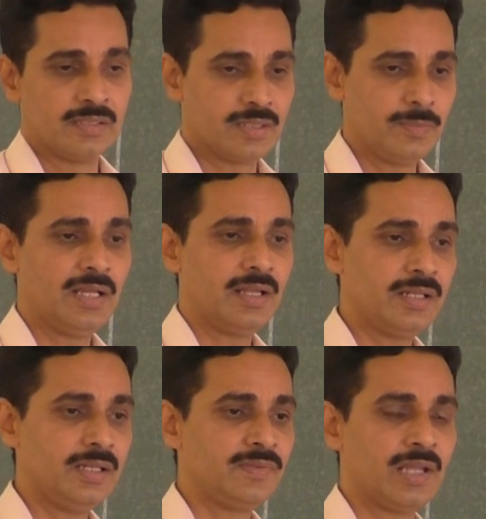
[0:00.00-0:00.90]

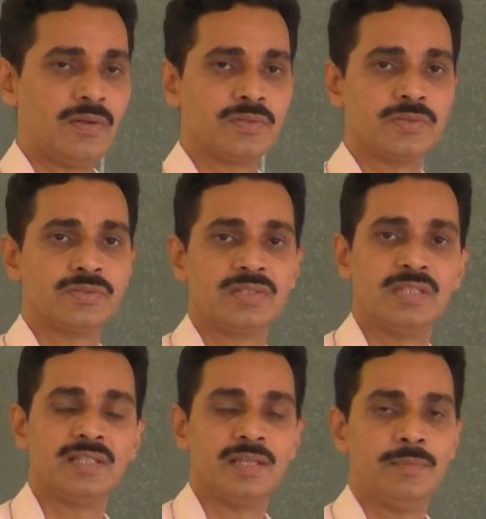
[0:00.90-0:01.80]
Similarly, we have to
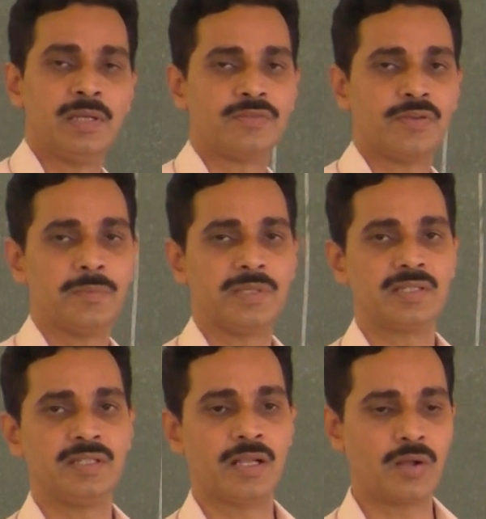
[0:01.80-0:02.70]
see the image
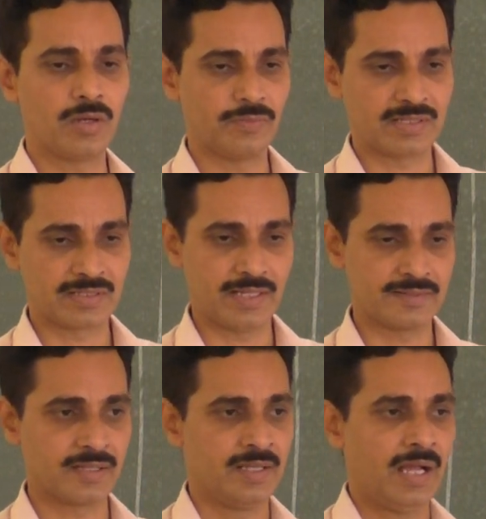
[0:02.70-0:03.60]
formation in a convex
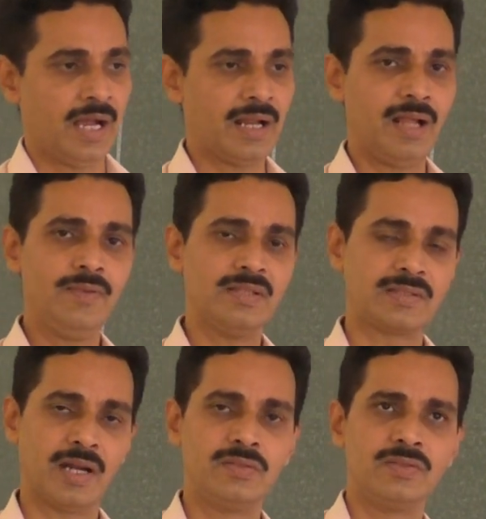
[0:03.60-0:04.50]
lens, and always
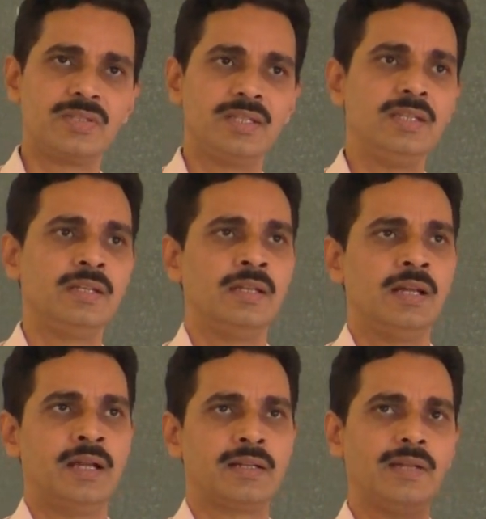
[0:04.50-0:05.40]
try
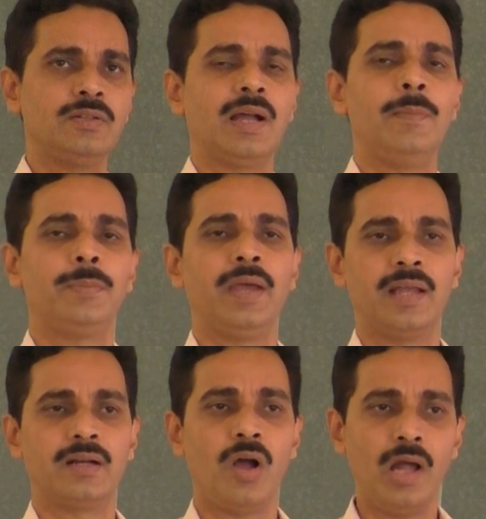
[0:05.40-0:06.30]
to
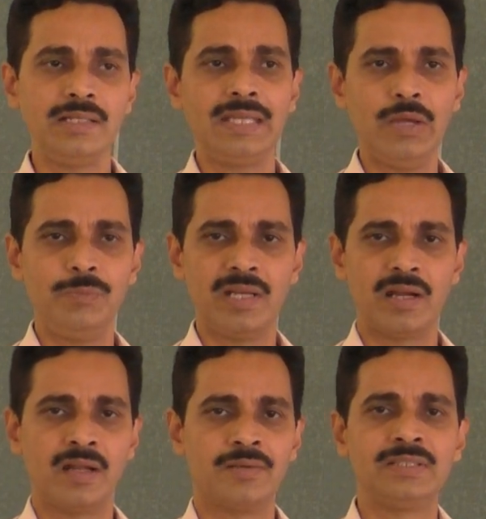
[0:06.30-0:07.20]
compare concave
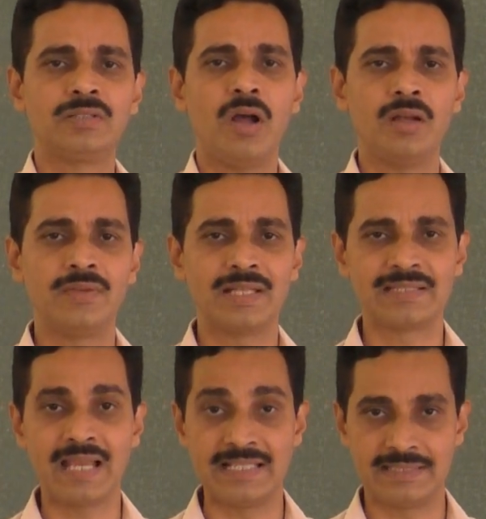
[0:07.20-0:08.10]
mirror with
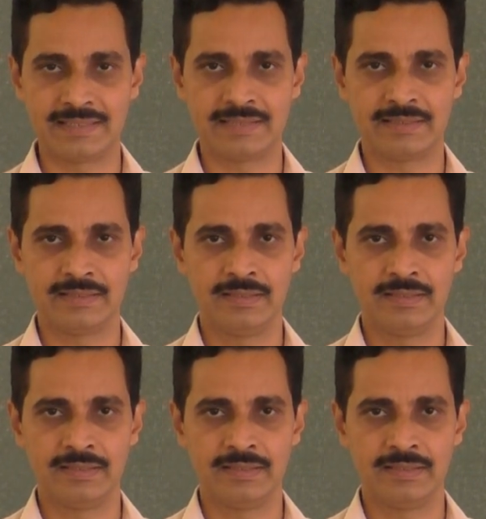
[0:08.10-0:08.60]
convex lens